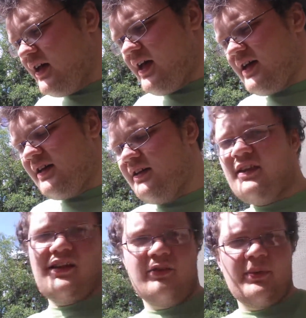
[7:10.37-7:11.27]

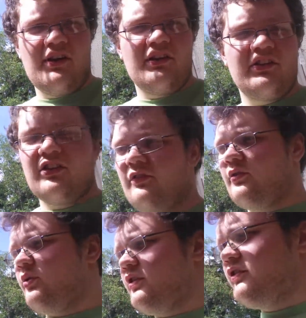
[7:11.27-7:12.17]
that's minutes of
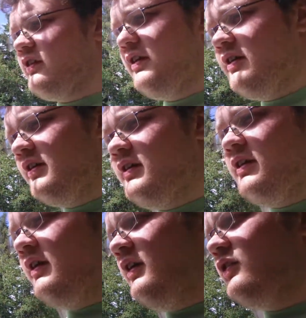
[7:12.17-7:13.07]
course,
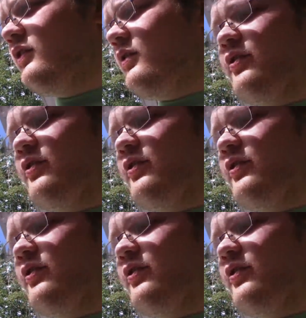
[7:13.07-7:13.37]
so